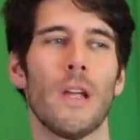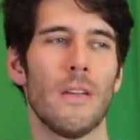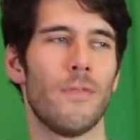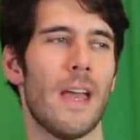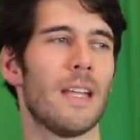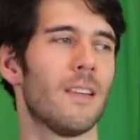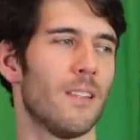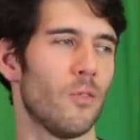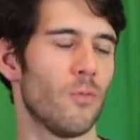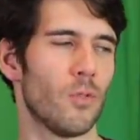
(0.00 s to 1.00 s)
if
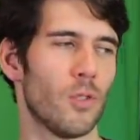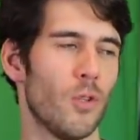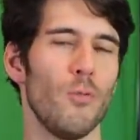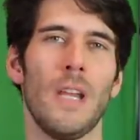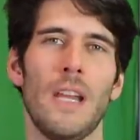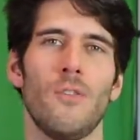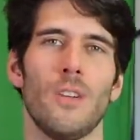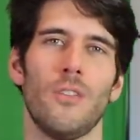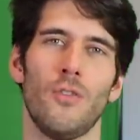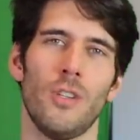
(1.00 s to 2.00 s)
that's too
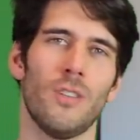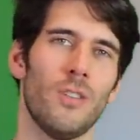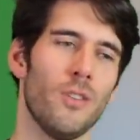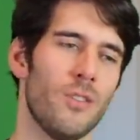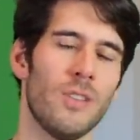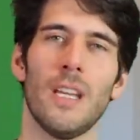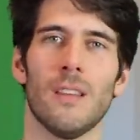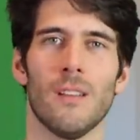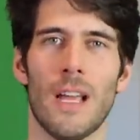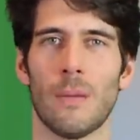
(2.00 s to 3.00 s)
dangerous, just you just
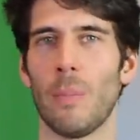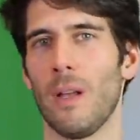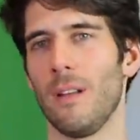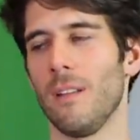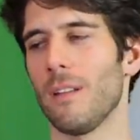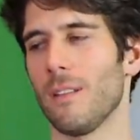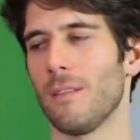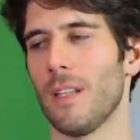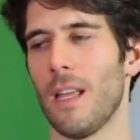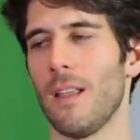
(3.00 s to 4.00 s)
hit the like button.
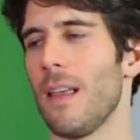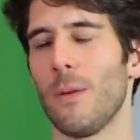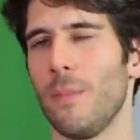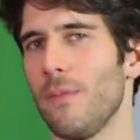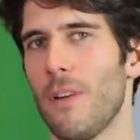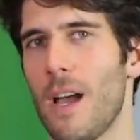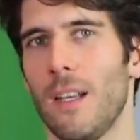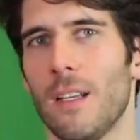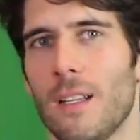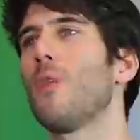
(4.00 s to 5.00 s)
That, that would be
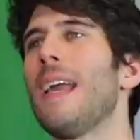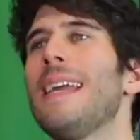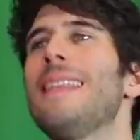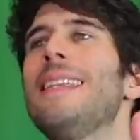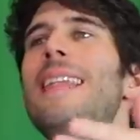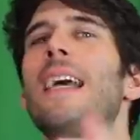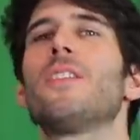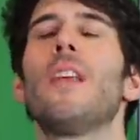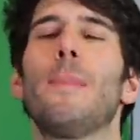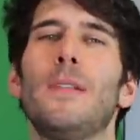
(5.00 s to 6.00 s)
fine. Okay, then
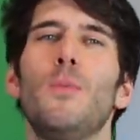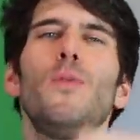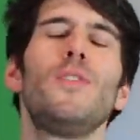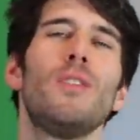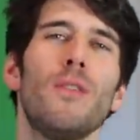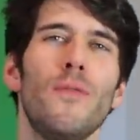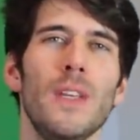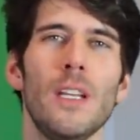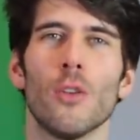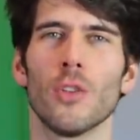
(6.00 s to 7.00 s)
next up, let's move to the
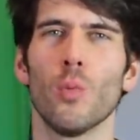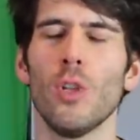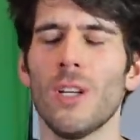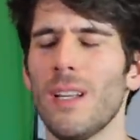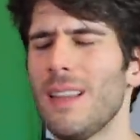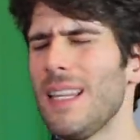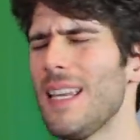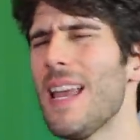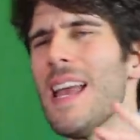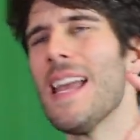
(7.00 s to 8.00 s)
feelers. We'll look at
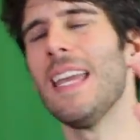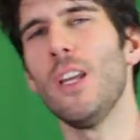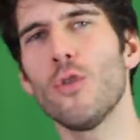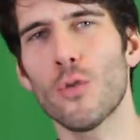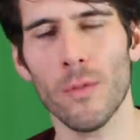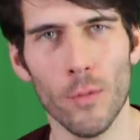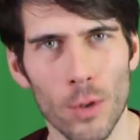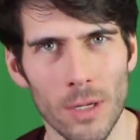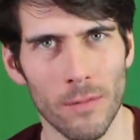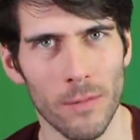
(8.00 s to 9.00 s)
the
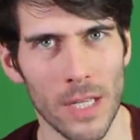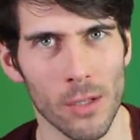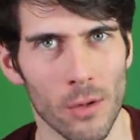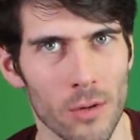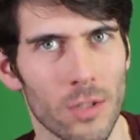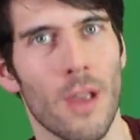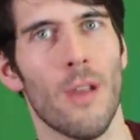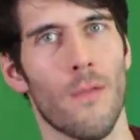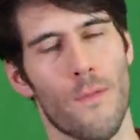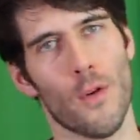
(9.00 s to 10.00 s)
introverted feelers
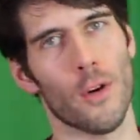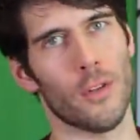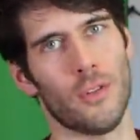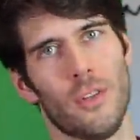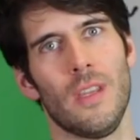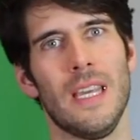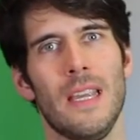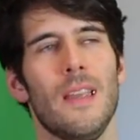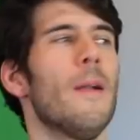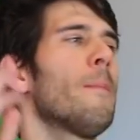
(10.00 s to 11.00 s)
first,
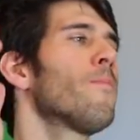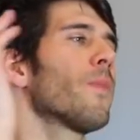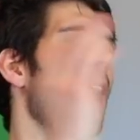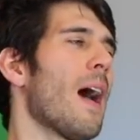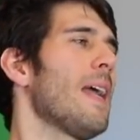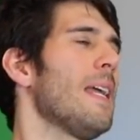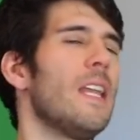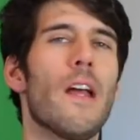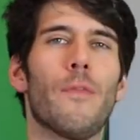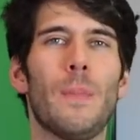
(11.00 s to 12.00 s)
the
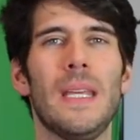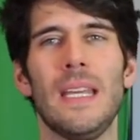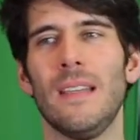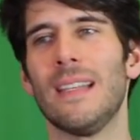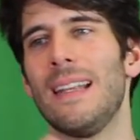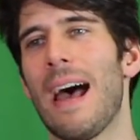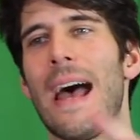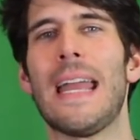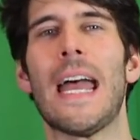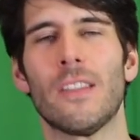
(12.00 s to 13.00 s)
INFPs and
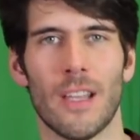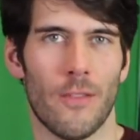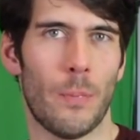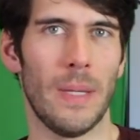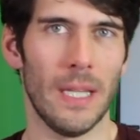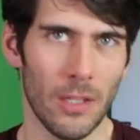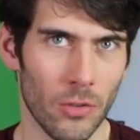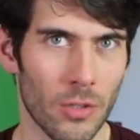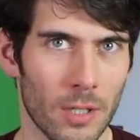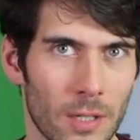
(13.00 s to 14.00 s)

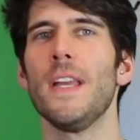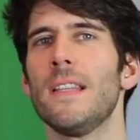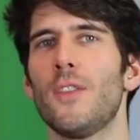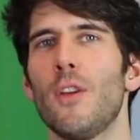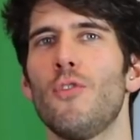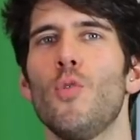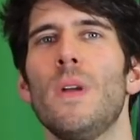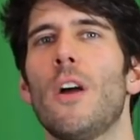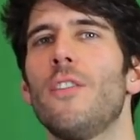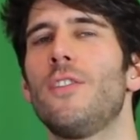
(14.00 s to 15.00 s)
ISFPs. The thing that they're
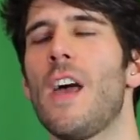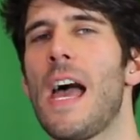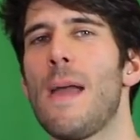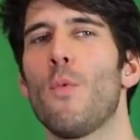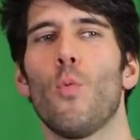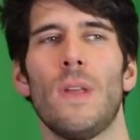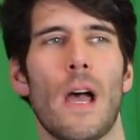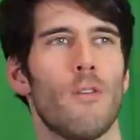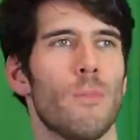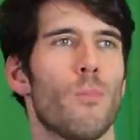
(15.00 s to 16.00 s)
doing all the time
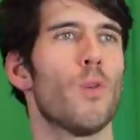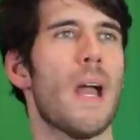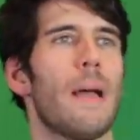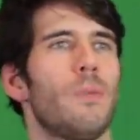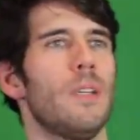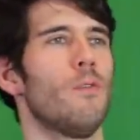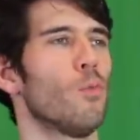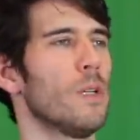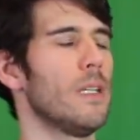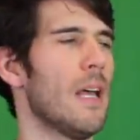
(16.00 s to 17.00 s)
without perhaps
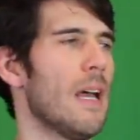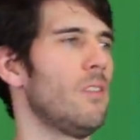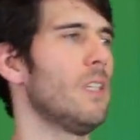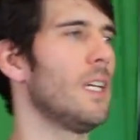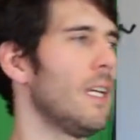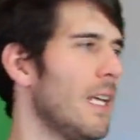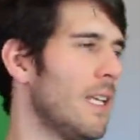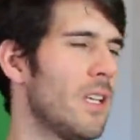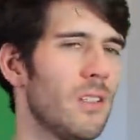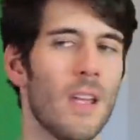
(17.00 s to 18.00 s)
even realizing it
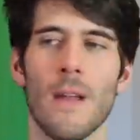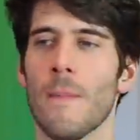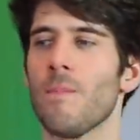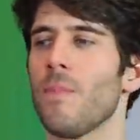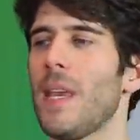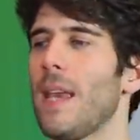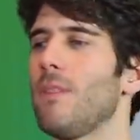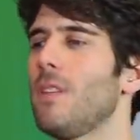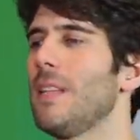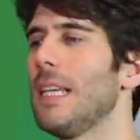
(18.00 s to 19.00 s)
is they
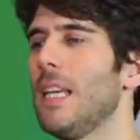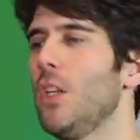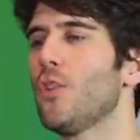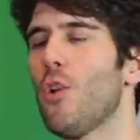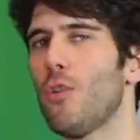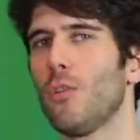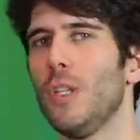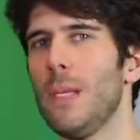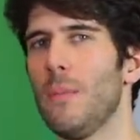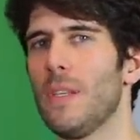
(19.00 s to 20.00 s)
have this like internal
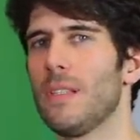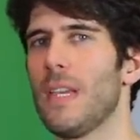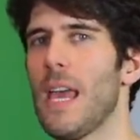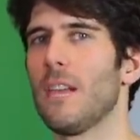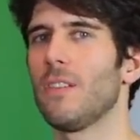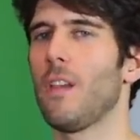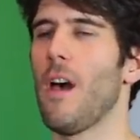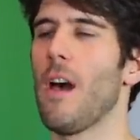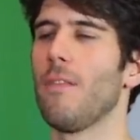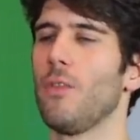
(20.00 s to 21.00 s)
litmus test
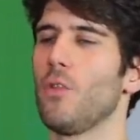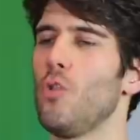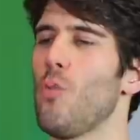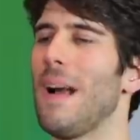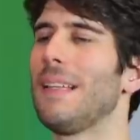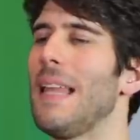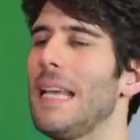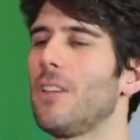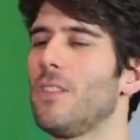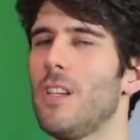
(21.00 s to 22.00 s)
of do I
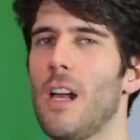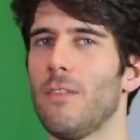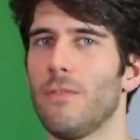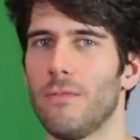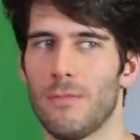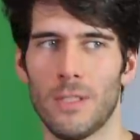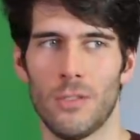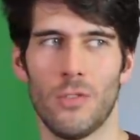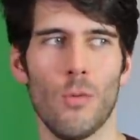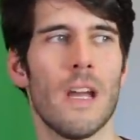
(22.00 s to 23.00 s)
like stuff?
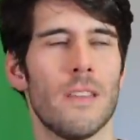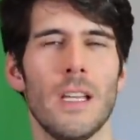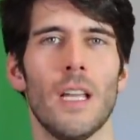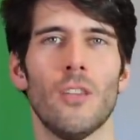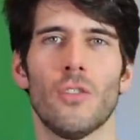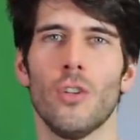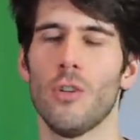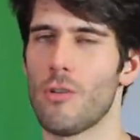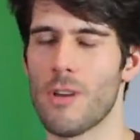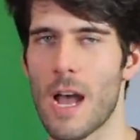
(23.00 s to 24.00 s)
Do I think it's
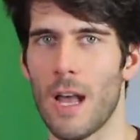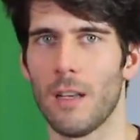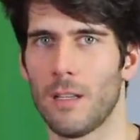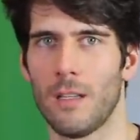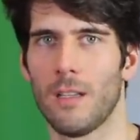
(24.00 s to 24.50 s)
good or not? They